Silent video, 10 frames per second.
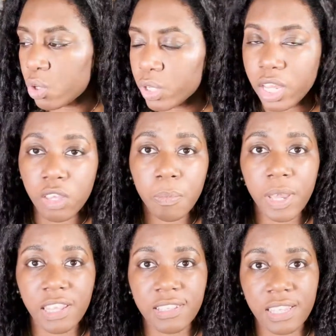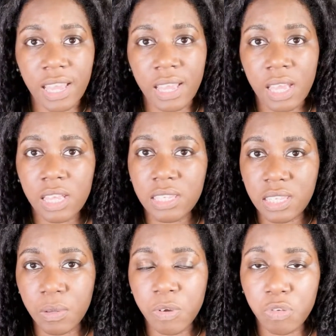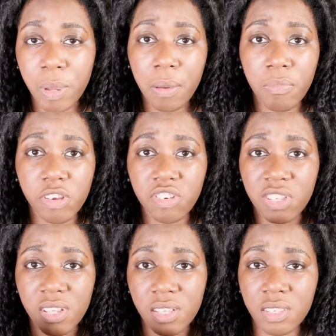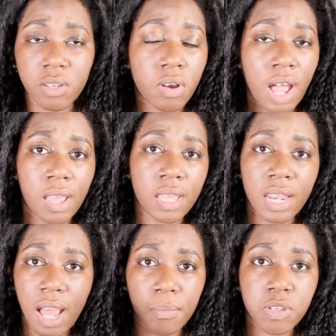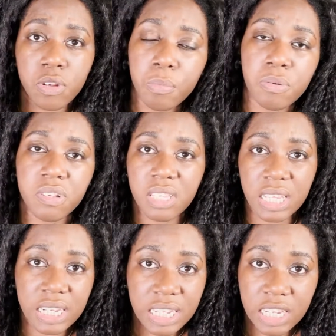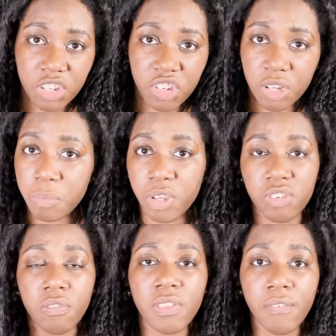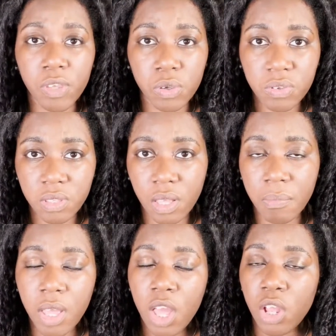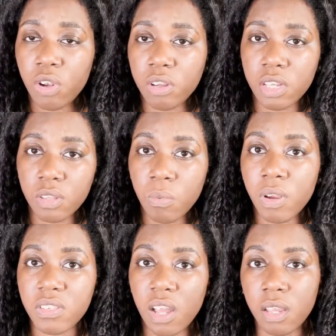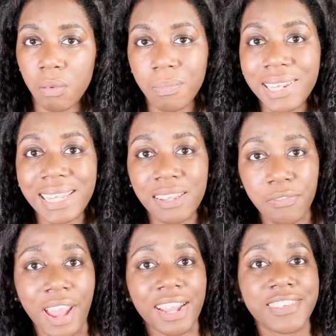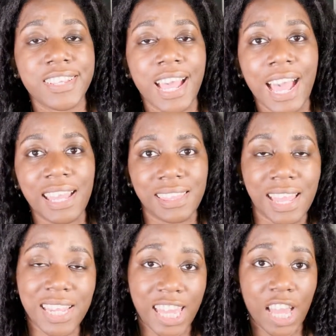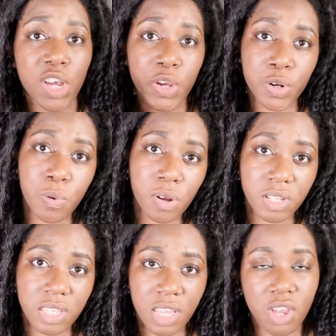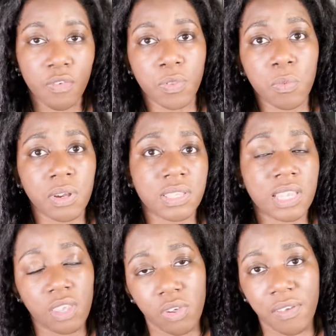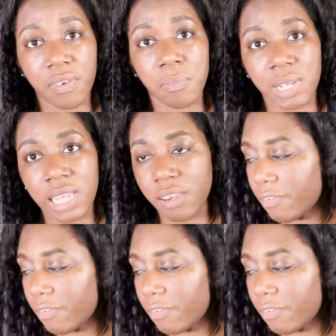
Look at your paint set, see which paint brushes are still in absolute pristine condition because you've never used them. Look at the ones that are completely wrecked and then get good quality of the ones that you have completely